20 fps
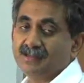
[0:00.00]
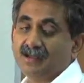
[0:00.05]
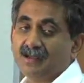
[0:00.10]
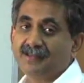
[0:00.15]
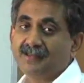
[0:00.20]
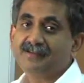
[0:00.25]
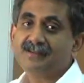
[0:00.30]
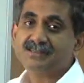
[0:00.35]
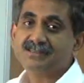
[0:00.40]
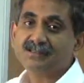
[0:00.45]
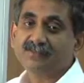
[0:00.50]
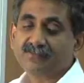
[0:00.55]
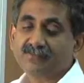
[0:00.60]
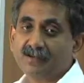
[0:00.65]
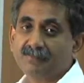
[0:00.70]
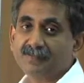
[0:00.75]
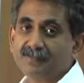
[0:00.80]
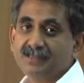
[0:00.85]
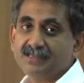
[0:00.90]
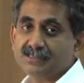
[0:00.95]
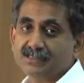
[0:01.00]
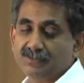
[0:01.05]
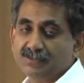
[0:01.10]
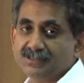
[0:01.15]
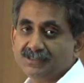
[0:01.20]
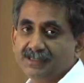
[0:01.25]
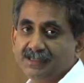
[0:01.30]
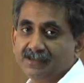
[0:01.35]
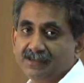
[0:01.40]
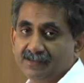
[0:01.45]
hundreds of companies
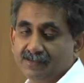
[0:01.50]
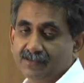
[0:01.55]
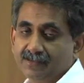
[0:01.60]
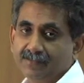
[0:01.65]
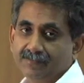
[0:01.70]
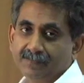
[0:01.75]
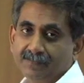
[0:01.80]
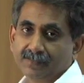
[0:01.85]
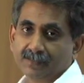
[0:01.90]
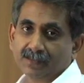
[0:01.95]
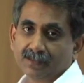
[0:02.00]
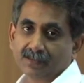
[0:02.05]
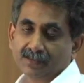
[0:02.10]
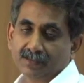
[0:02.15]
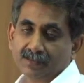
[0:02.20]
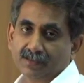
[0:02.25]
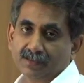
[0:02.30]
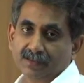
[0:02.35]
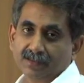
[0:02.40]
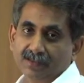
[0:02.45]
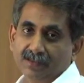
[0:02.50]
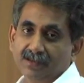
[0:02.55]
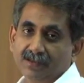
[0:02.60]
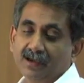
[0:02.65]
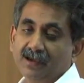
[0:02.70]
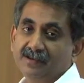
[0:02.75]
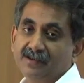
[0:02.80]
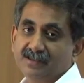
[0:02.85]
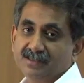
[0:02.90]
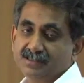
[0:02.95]
using it in
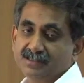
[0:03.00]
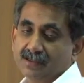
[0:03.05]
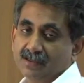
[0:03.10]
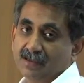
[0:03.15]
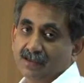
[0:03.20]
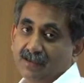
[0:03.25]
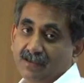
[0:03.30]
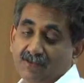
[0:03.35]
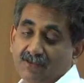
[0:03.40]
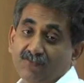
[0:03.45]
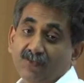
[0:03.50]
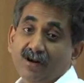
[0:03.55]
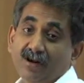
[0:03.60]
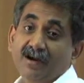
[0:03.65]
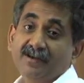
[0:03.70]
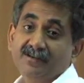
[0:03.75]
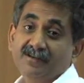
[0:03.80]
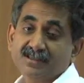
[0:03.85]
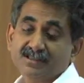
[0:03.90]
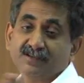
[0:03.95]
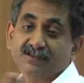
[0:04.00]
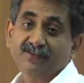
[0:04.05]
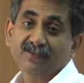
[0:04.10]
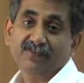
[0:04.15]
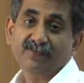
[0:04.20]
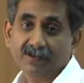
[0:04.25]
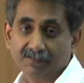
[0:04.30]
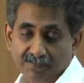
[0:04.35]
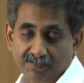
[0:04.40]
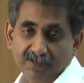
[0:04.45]
for hundreds of
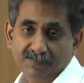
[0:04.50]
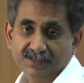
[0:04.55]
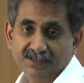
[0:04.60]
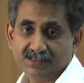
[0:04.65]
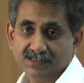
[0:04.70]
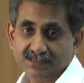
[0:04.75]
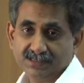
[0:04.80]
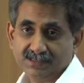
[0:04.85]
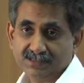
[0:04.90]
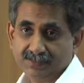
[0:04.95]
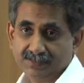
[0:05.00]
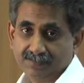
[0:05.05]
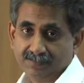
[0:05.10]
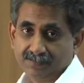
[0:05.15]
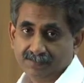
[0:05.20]
different purposes.